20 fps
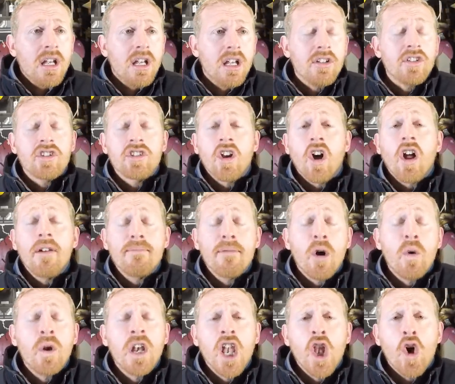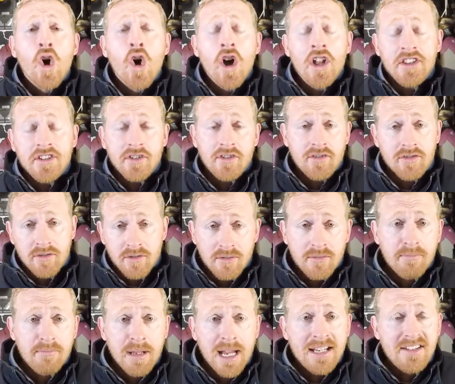Start mowing lawns,
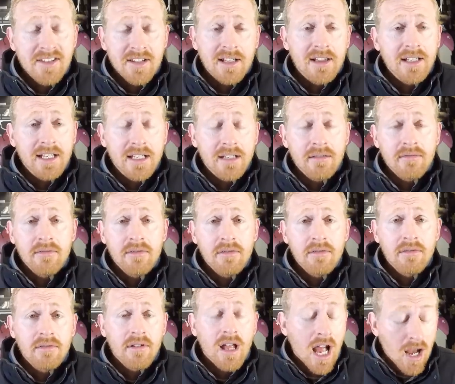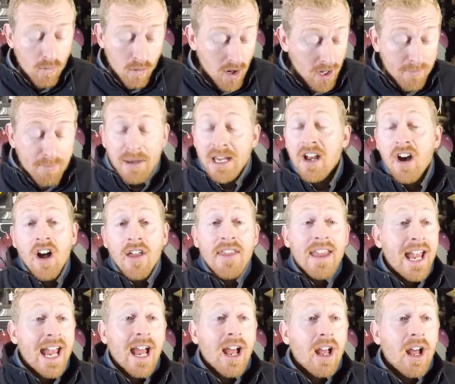basically. I want to be on
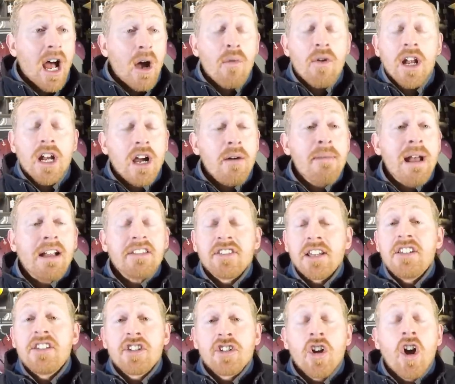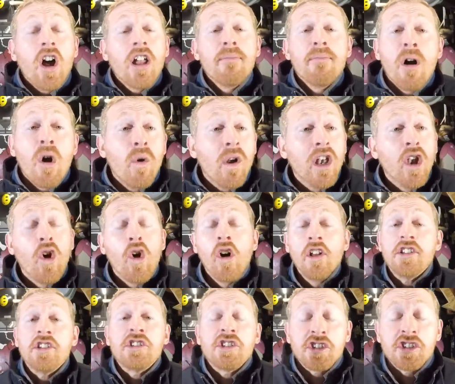there. I want to come out and say, start mowing
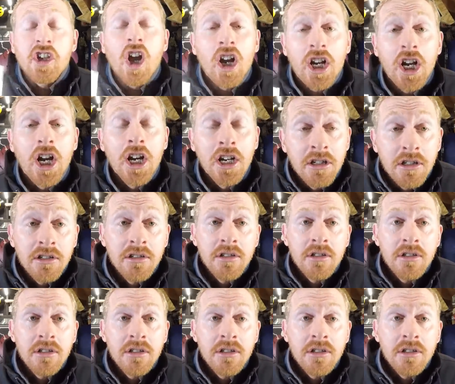lawns, sucker.